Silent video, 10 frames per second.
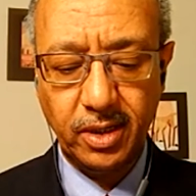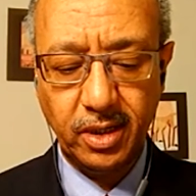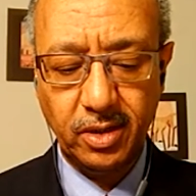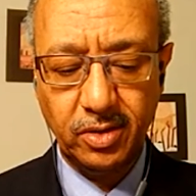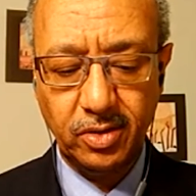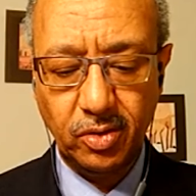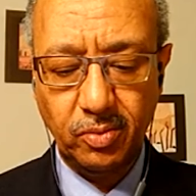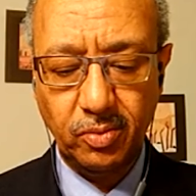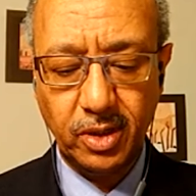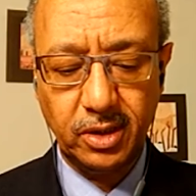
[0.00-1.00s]
Thank you so
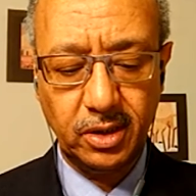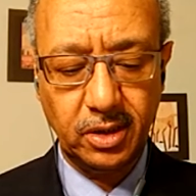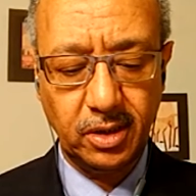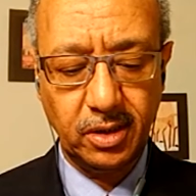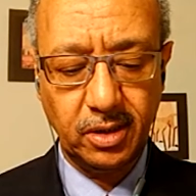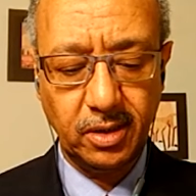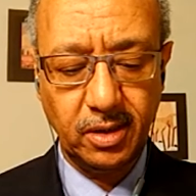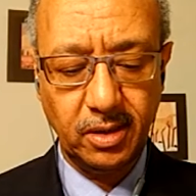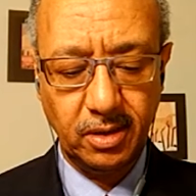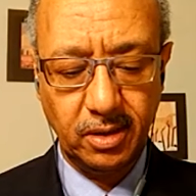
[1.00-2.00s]
much.
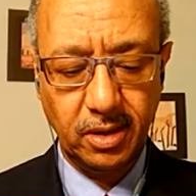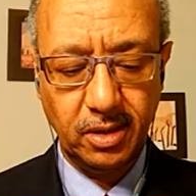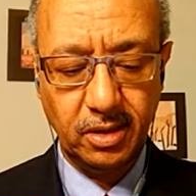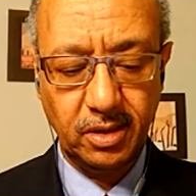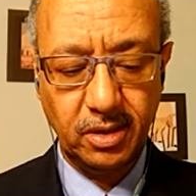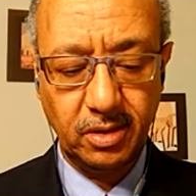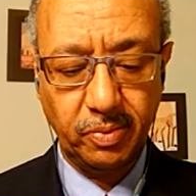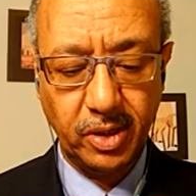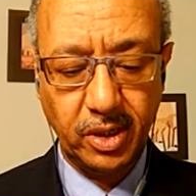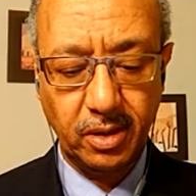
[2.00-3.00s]
Again, this is
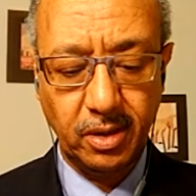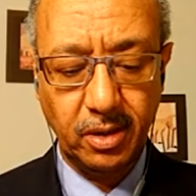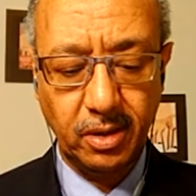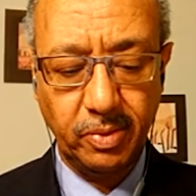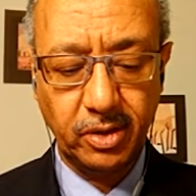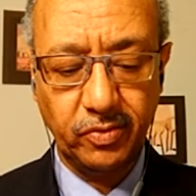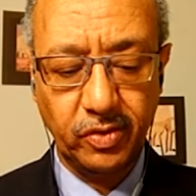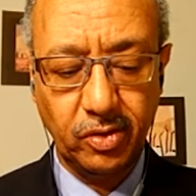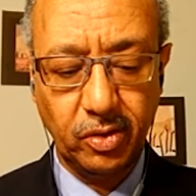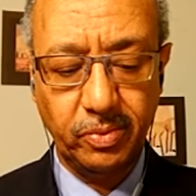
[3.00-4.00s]
part of the
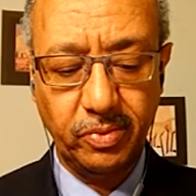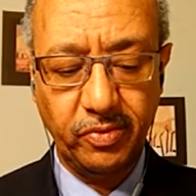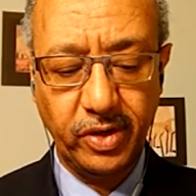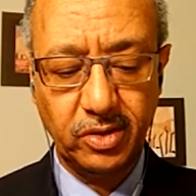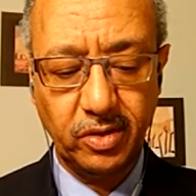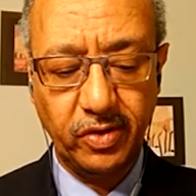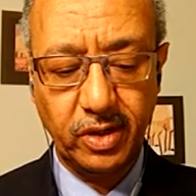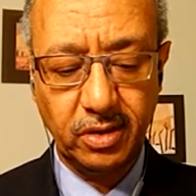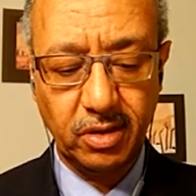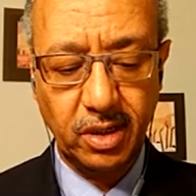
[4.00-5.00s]
group Friends of
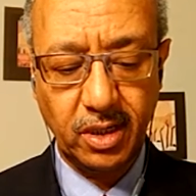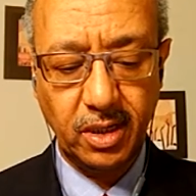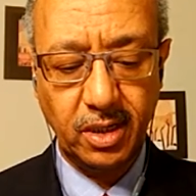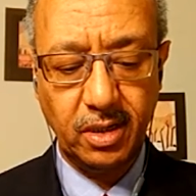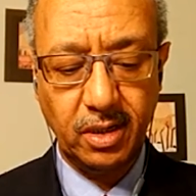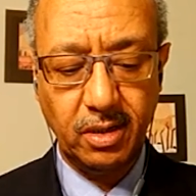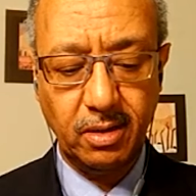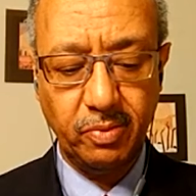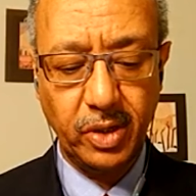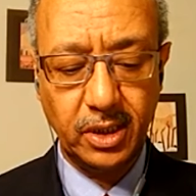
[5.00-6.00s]
Eritrea in
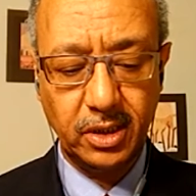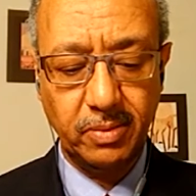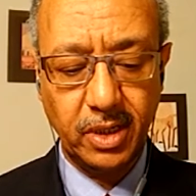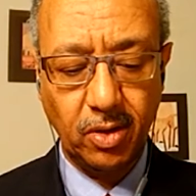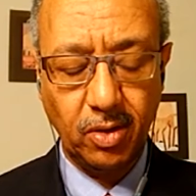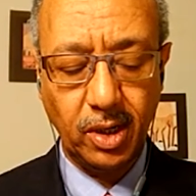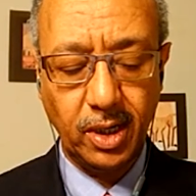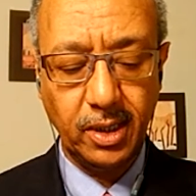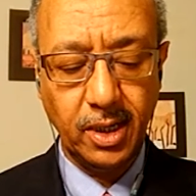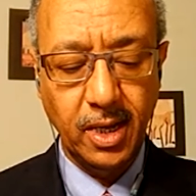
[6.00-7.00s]
Belgium and Holland.